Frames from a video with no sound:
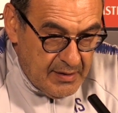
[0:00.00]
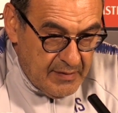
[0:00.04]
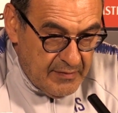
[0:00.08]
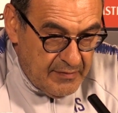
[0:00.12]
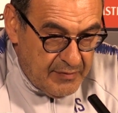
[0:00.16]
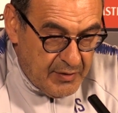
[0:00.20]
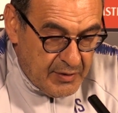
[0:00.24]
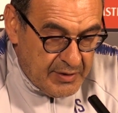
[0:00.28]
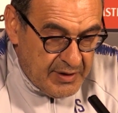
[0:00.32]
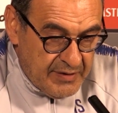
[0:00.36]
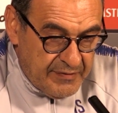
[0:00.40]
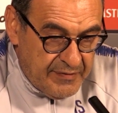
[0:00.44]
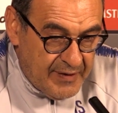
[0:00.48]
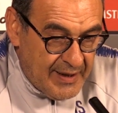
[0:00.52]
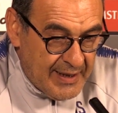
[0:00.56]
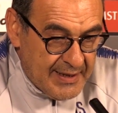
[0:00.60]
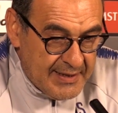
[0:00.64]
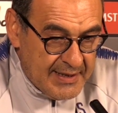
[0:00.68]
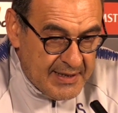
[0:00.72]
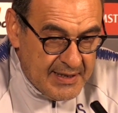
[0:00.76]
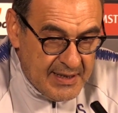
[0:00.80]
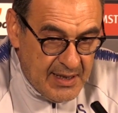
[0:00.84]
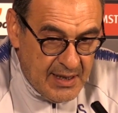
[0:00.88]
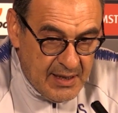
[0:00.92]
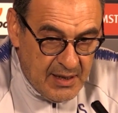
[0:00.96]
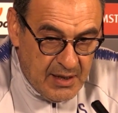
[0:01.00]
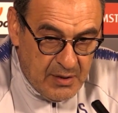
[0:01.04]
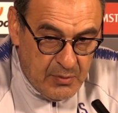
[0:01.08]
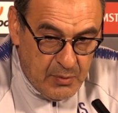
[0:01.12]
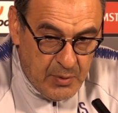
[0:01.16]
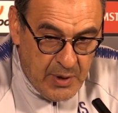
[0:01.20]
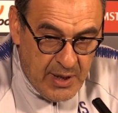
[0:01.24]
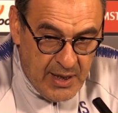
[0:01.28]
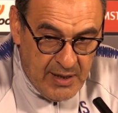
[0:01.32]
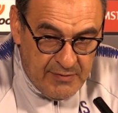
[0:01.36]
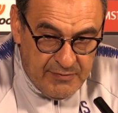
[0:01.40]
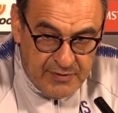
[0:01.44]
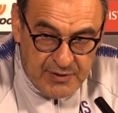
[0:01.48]
for the fans uh,
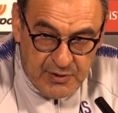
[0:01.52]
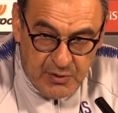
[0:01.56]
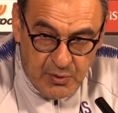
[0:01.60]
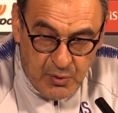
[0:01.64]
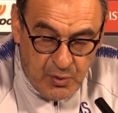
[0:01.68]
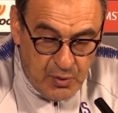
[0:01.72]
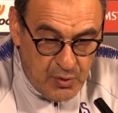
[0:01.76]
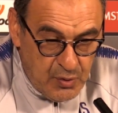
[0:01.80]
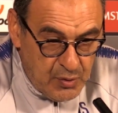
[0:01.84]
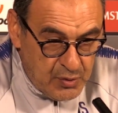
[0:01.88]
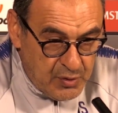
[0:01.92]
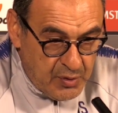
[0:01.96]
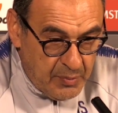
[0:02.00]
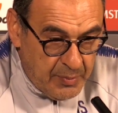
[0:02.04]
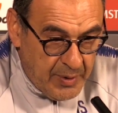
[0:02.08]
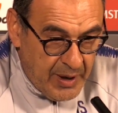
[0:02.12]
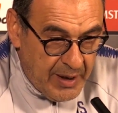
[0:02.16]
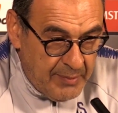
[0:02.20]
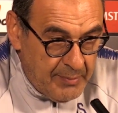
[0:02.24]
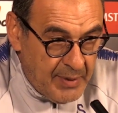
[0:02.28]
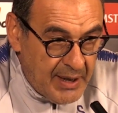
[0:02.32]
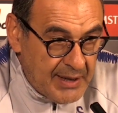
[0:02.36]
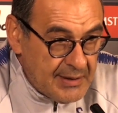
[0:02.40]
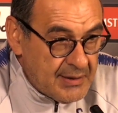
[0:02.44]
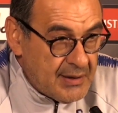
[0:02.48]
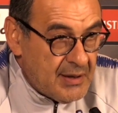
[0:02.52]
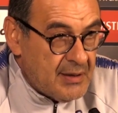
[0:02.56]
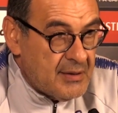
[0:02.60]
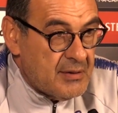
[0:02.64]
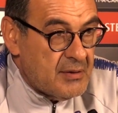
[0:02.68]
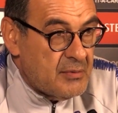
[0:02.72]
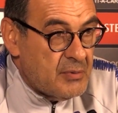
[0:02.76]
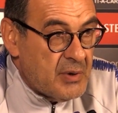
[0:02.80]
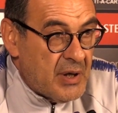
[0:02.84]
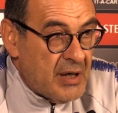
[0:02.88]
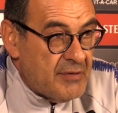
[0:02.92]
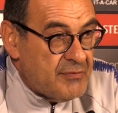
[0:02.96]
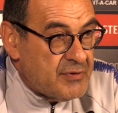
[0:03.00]
we have to to play better.
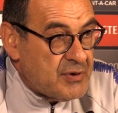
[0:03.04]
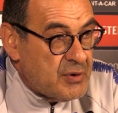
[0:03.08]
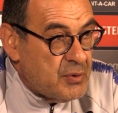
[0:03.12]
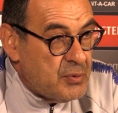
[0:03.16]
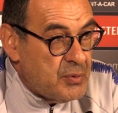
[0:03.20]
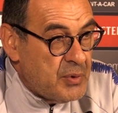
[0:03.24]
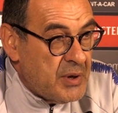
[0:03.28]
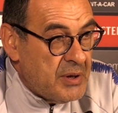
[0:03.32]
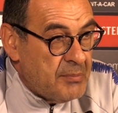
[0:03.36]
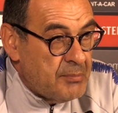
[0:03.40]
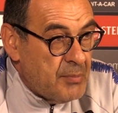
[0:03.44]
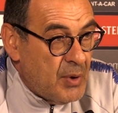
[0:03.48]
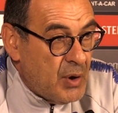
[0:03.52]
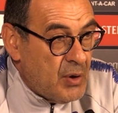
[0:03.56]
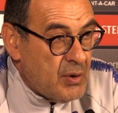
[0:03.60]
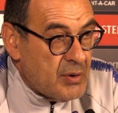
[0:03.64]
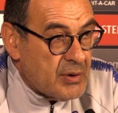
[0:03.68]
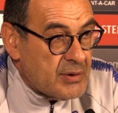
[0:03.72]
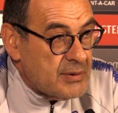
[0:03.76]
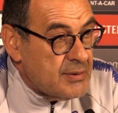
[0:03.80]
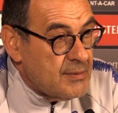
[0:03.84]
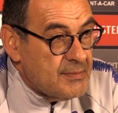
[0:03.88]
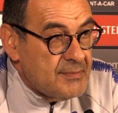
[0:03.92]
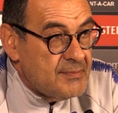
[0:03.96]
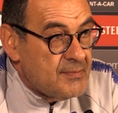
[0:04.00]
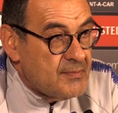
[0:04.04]
We have to win more.